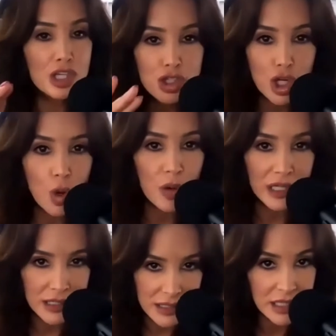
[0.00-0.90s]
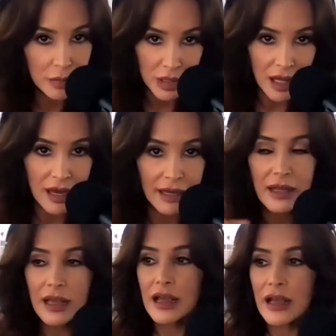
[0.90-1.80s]
you know we're going to see them a lot.
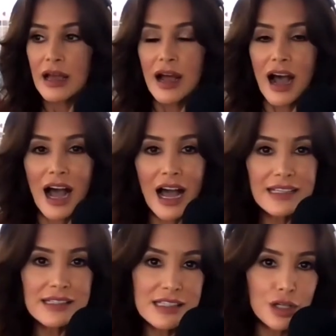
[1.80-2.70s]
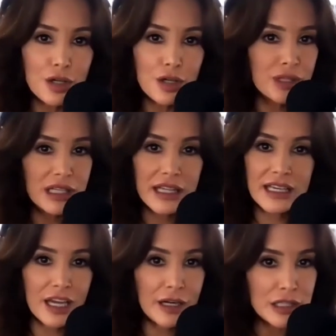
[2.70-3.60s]
Mm-hmm. I still really
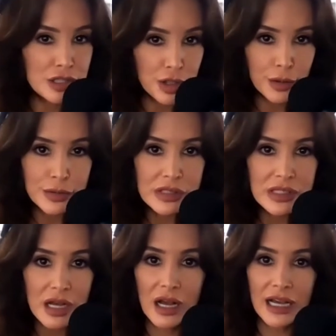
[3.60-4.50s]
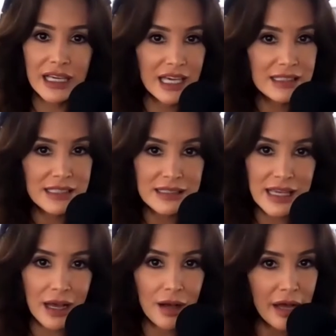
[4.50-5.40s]
like Aaron Jones. Can't
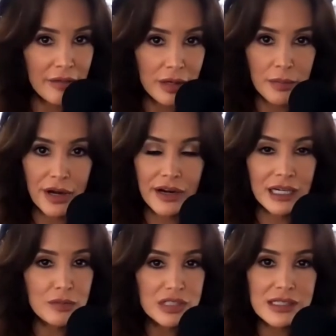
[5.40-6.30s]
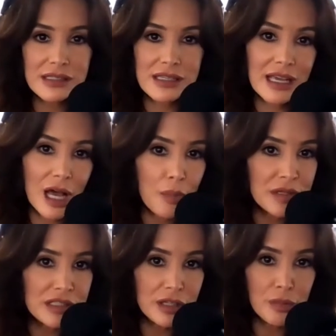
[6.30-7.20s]
discount Alvin Kamara. And I'm just seeing up
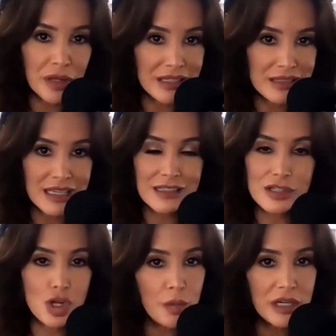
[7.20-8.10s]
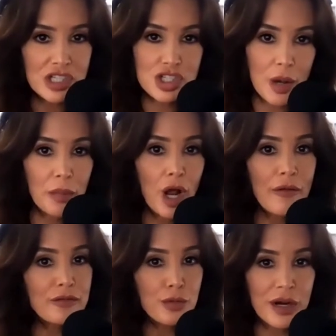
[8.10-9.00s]
until the pick six, nobody's jumping
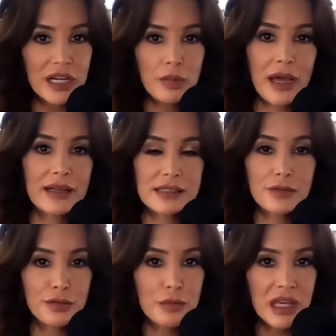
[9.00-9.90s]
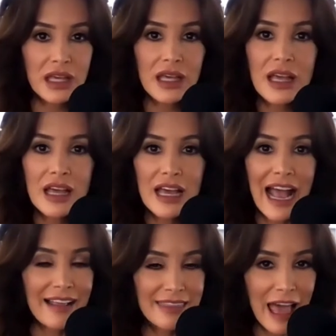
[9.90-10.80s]
off the running backs. And for me,
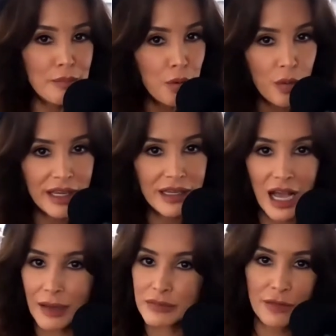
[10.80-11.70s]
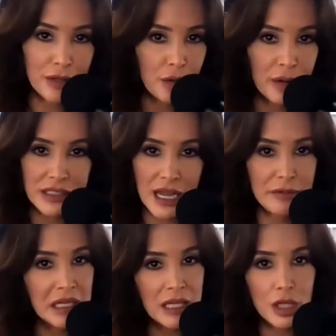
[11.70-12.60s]
at that point, I'm definitely going
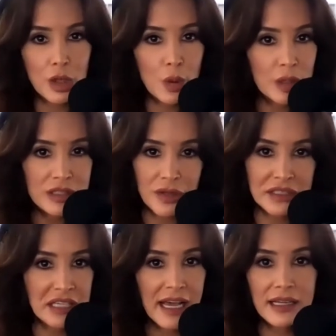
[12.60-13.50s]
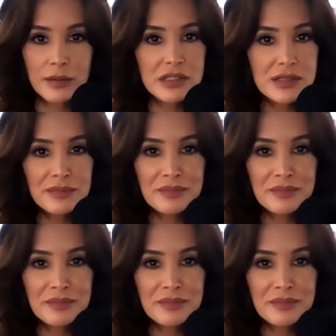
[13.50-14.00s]
Tyreek Hill or Devontae Adams.